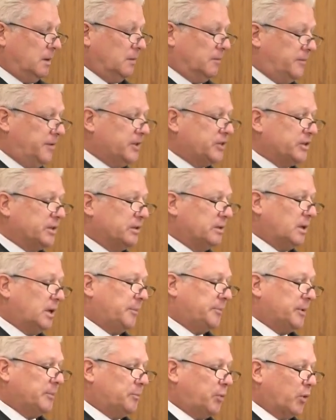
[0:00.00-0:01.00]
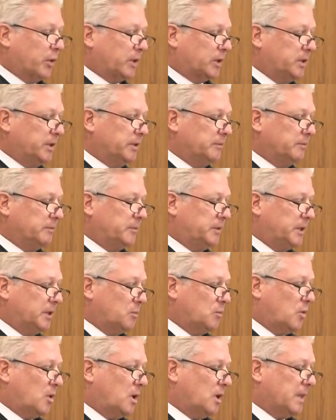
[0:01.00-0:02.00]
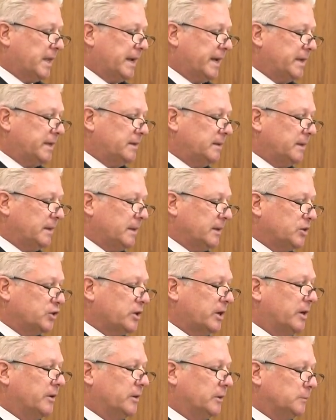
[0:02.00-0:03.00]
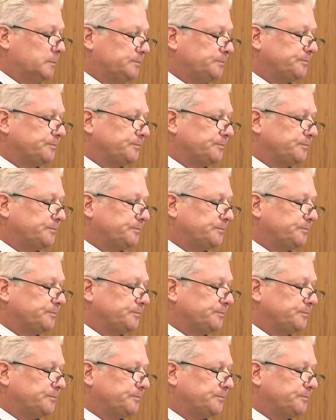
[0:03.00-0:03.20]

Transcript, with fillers: fishing up in Port Clinton, did a walleye uh, charter.